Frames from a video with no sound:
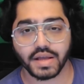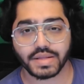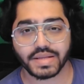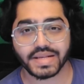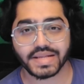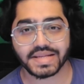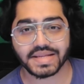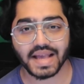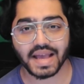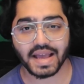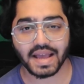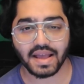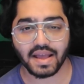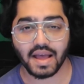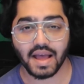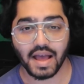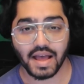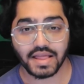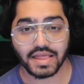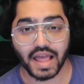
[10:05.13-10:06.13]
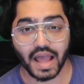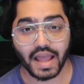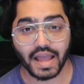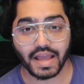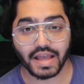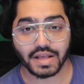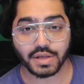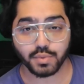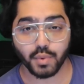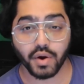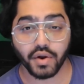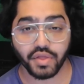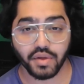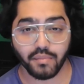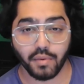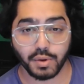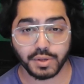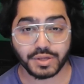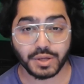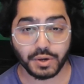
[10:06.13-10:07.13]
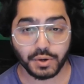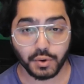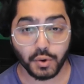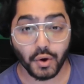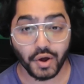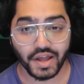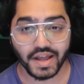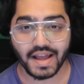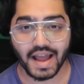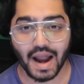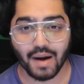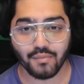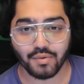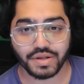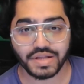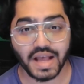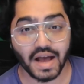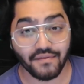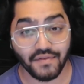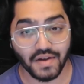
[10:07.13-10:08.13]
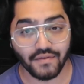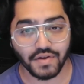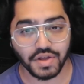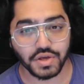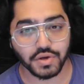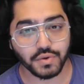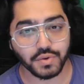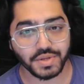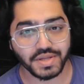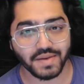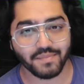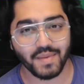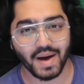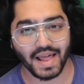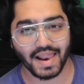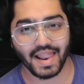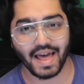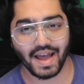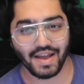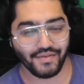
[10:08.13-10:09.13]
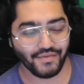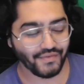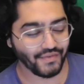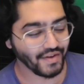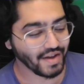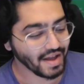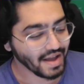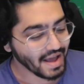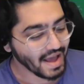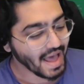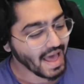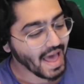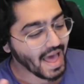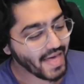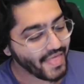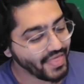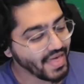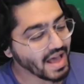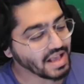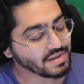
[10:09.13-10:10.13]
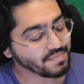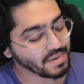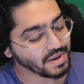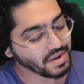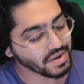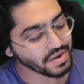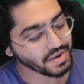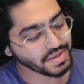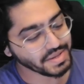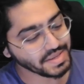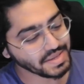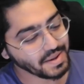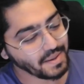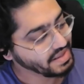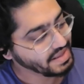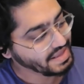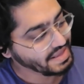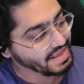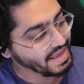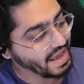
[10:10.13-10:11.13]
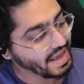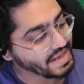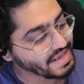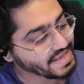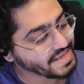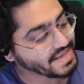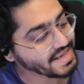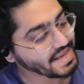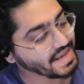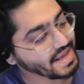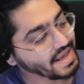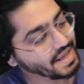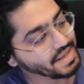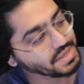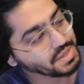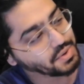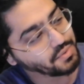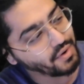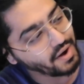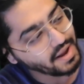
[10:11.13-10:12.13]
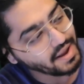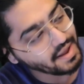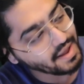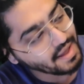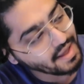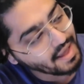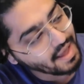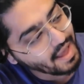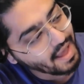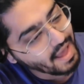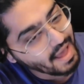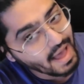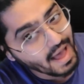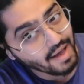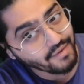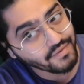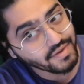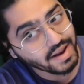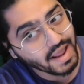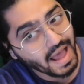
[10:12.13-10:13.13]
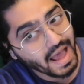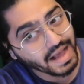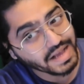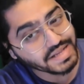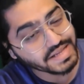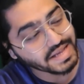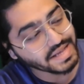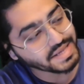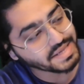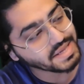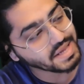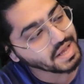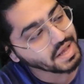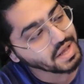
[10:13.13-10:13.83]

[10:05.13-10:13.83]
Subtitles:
to say that it is one of the most annoying cameras I've ever used in my life. And that's because, yes, it's great having access